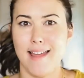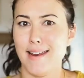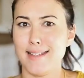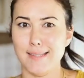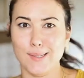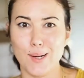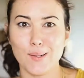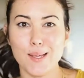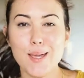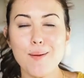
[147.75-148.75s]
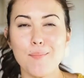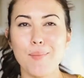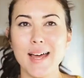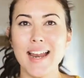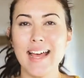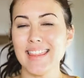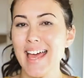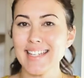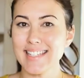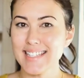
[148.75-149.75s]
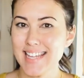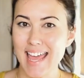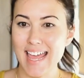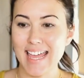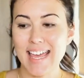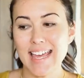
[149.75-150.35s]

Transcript: Not necessarily, but at the end of the day,